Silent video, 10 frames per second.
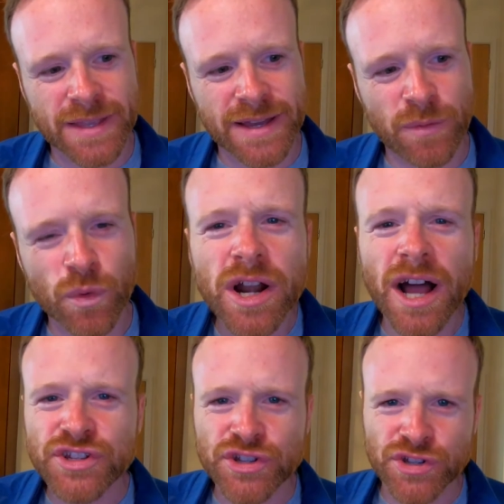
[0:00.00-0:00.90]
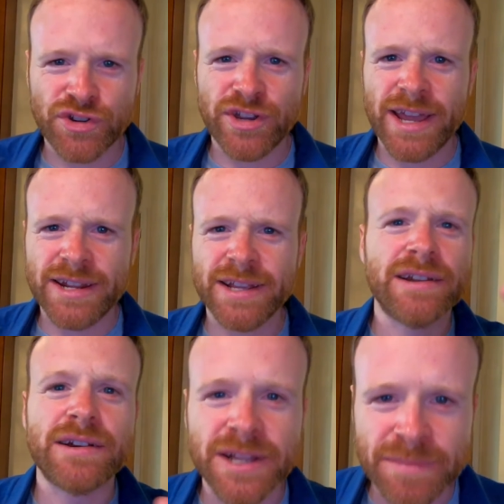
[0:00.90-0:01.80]
We're not just creating
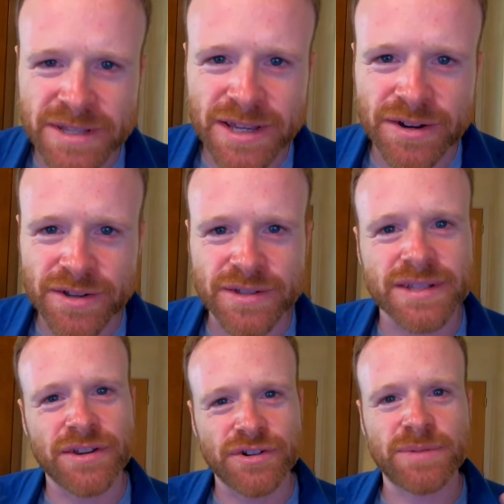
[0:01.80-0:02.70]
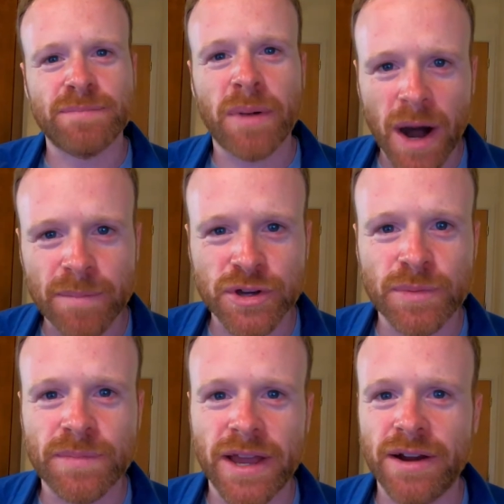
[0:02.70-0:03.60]
learning materials that you're just popping
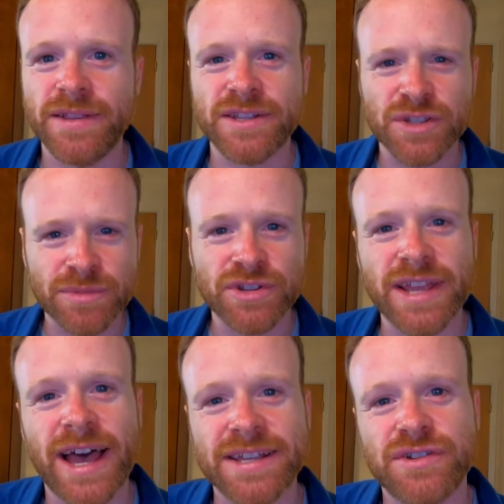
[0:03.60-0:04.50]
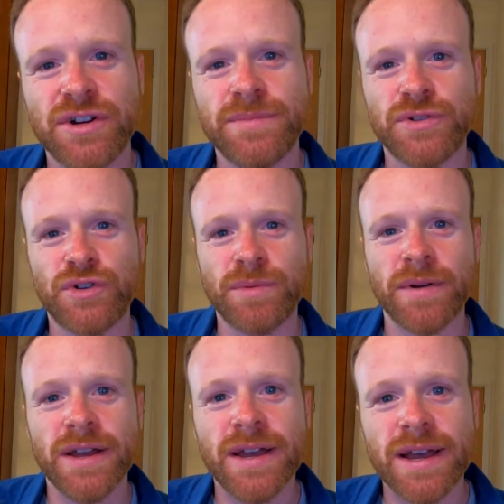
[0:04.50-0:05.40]
up there and that someone just has to absorb.
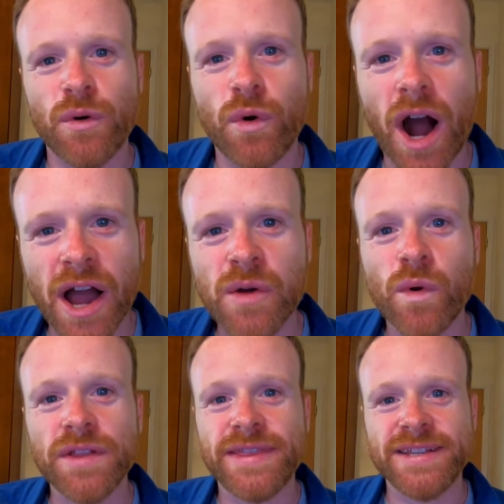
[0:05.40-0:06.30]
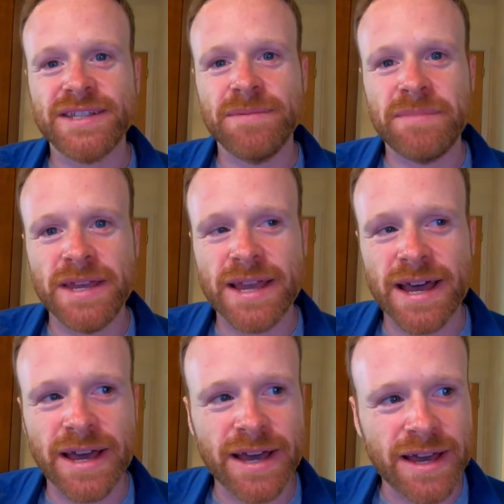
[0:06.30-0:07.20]
I want this to be
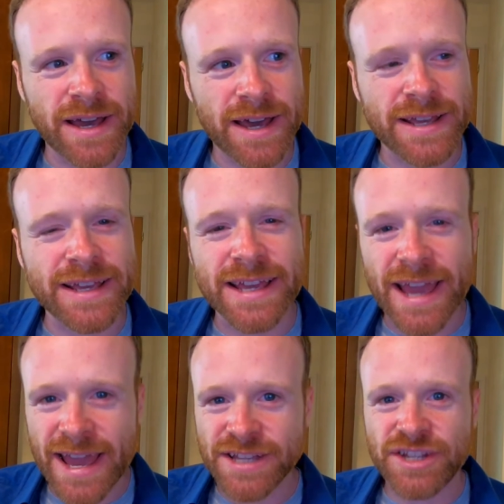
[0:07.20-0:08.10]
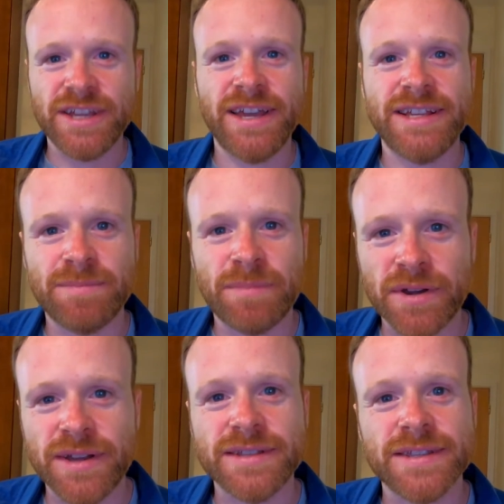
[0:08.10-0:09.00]
an engaging
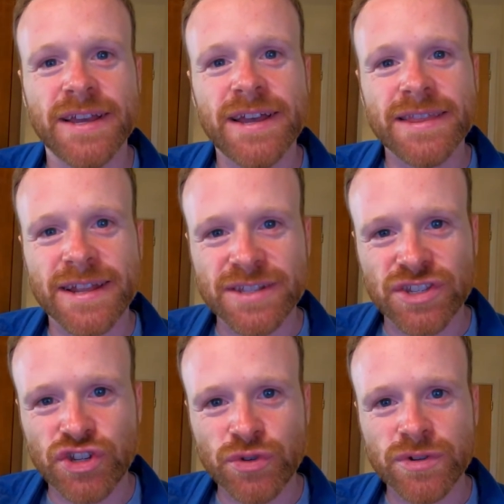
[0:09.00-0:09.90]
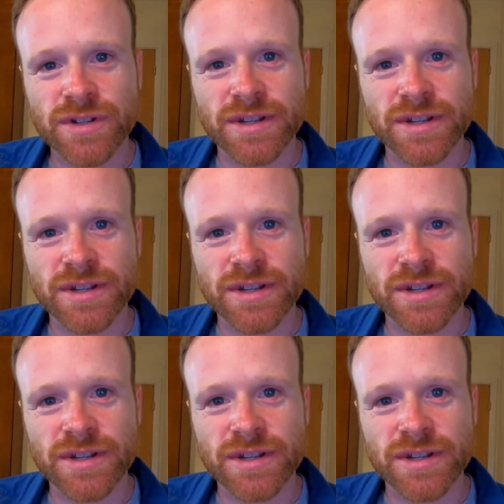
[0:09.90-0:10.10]
experience that a student